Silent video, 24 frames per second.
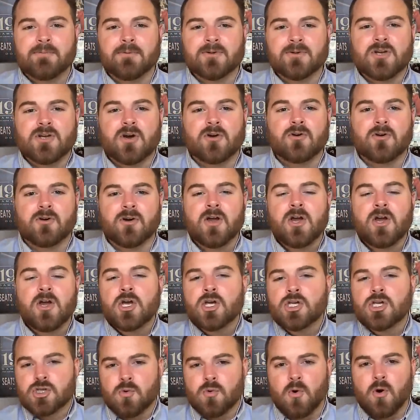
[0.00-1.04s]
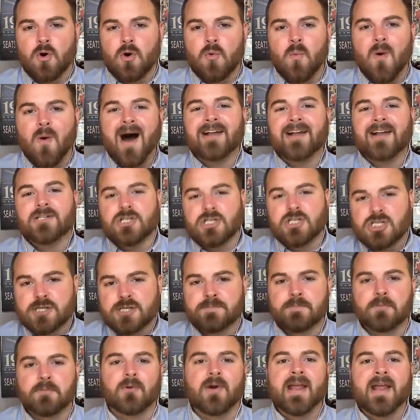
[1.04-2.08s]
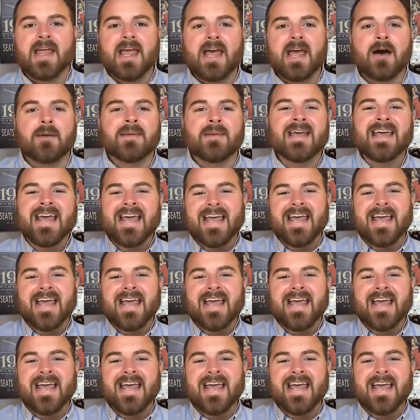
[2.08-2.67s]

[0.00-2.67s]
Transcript: returner, Squirrel White, to spring him.